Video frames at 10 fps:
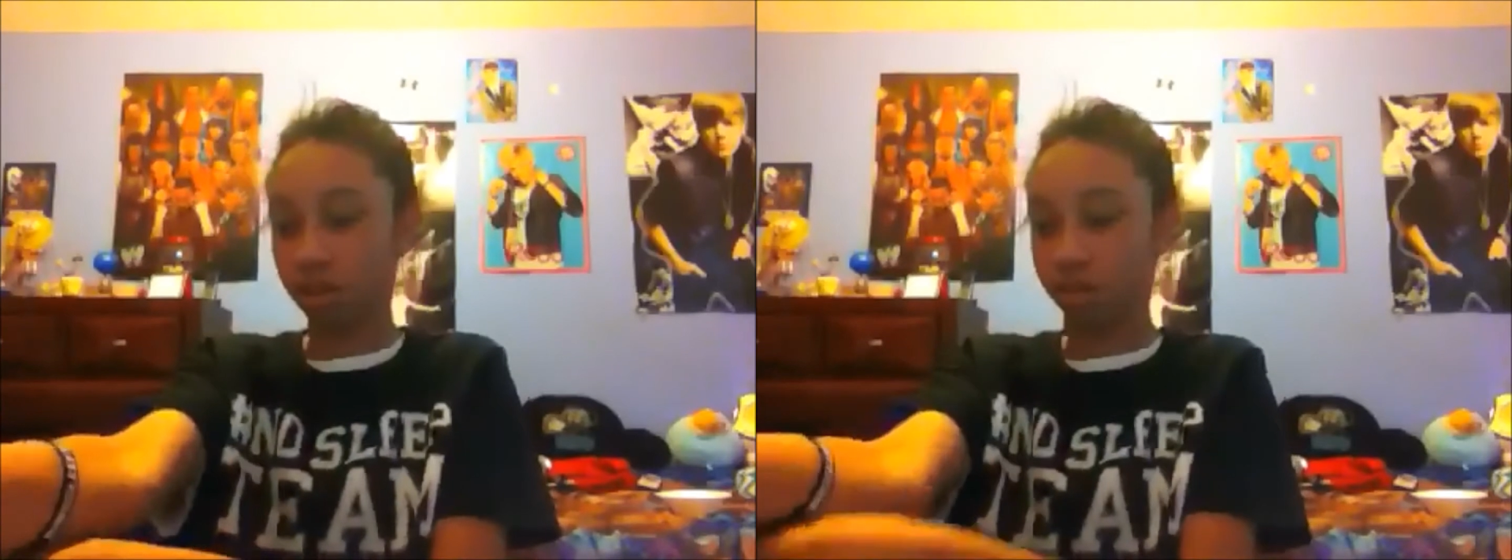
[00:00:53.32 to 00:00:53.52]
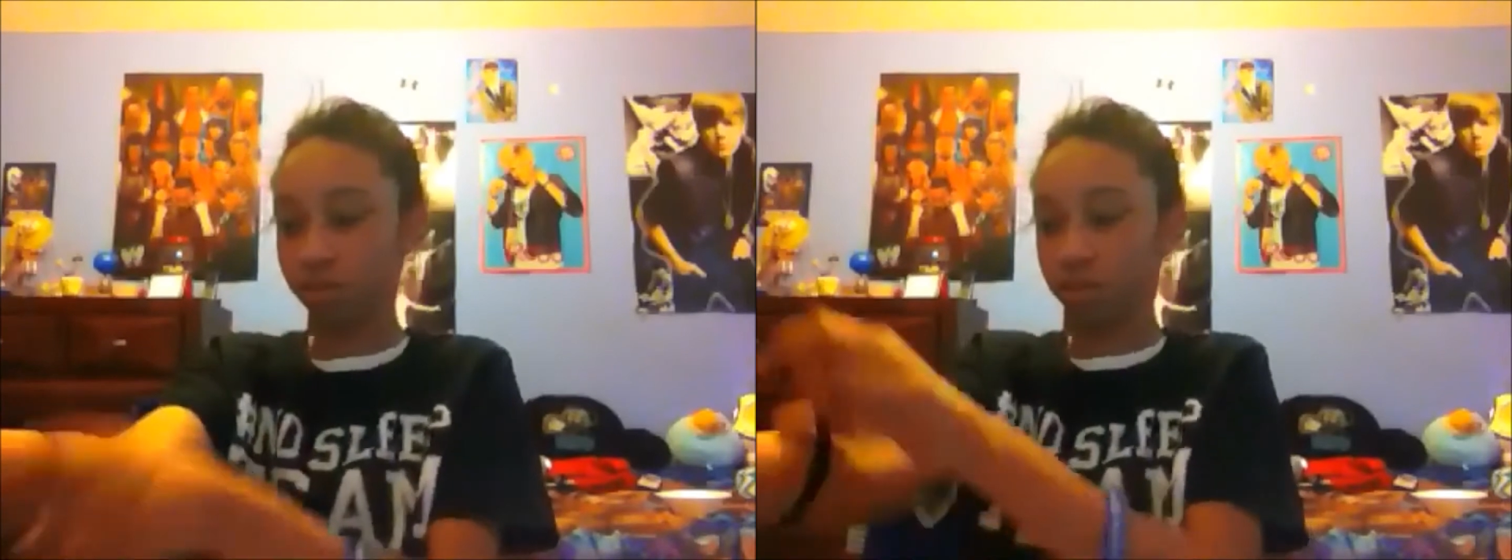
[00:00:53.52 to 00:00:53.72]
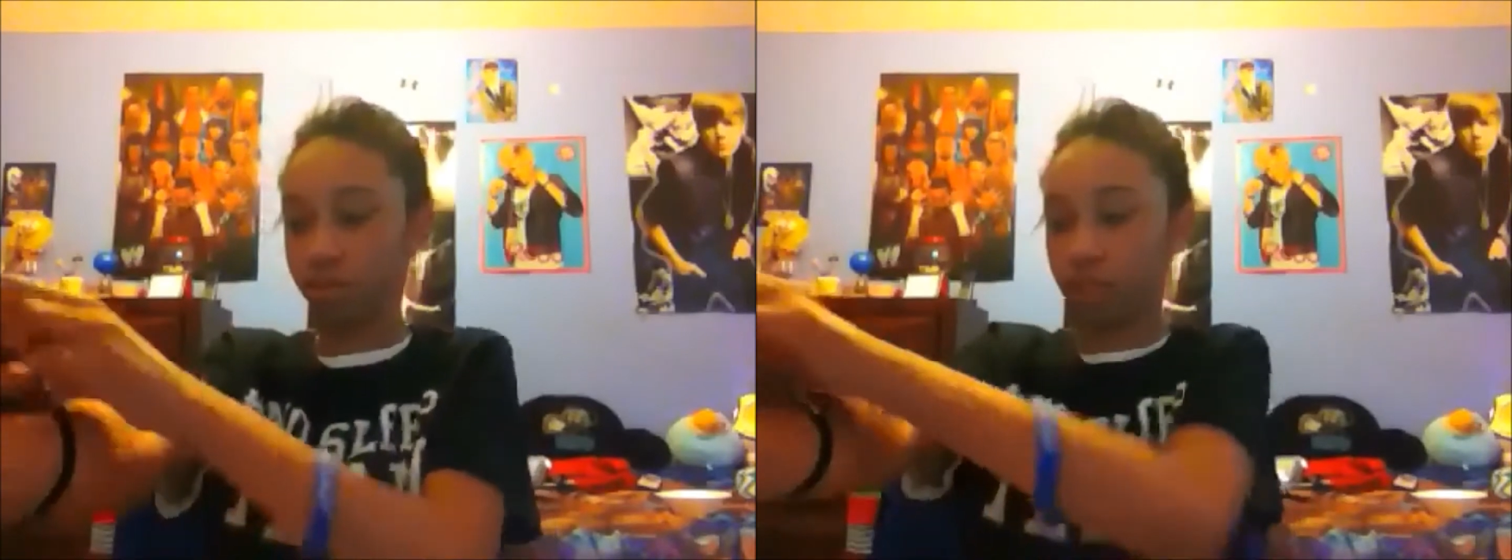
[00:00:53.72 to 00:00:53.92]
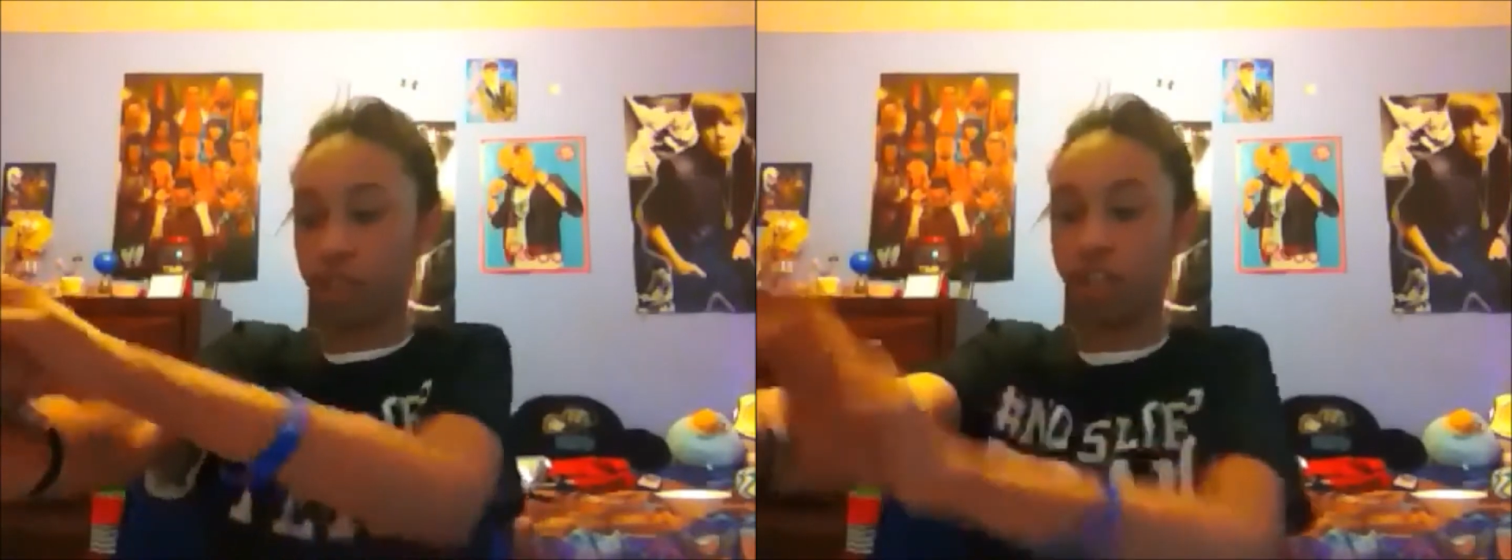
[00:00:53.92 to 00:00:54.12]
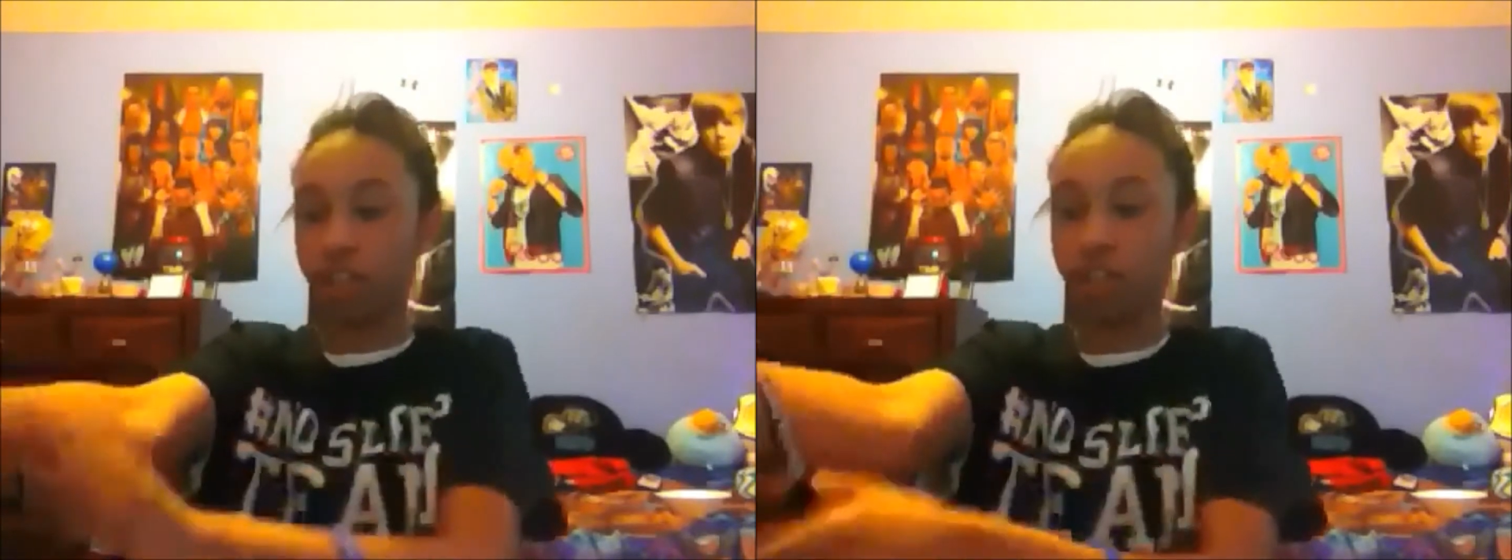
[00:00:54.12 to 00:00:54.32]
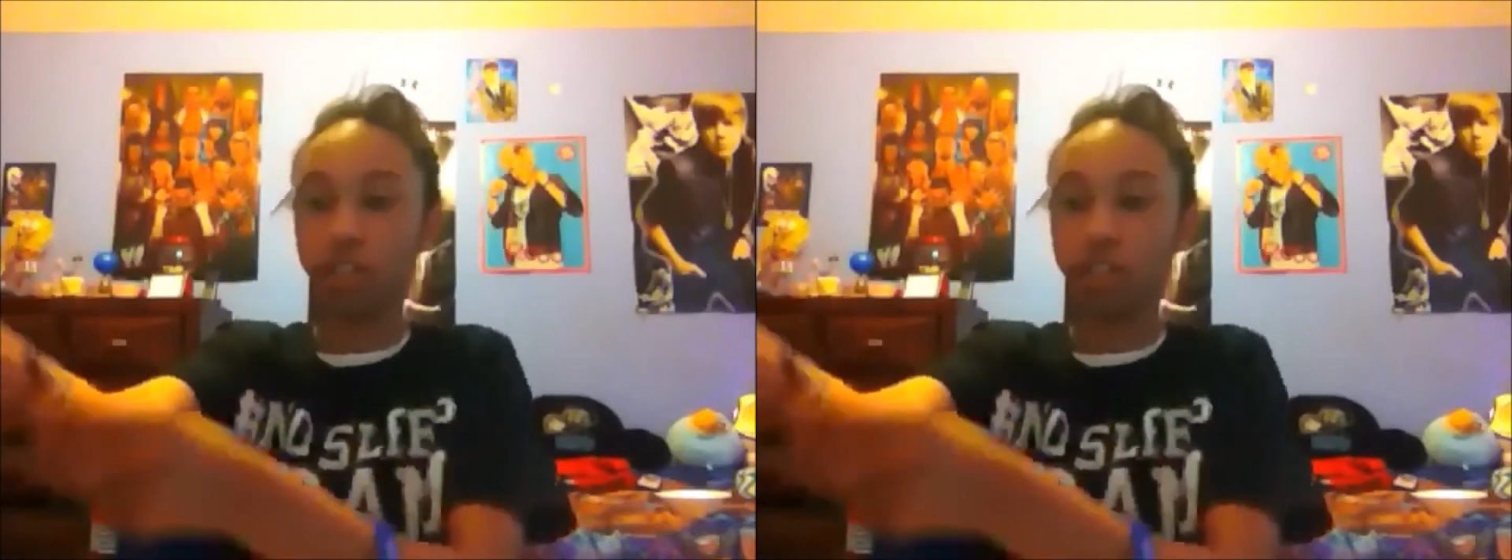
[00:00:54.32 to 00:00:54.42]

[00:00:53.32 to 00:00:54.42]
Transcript: Oops, if I can get